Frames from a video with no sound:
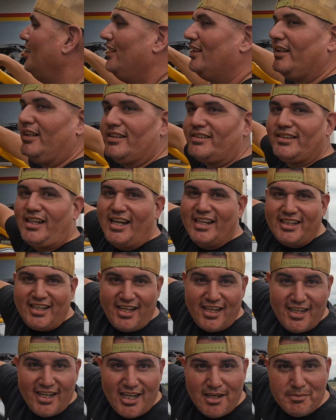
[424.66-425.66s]
Looks like
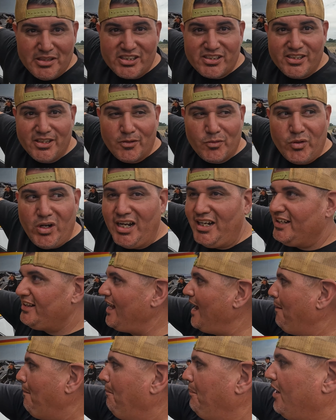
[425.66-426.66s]
Can-Am is still running that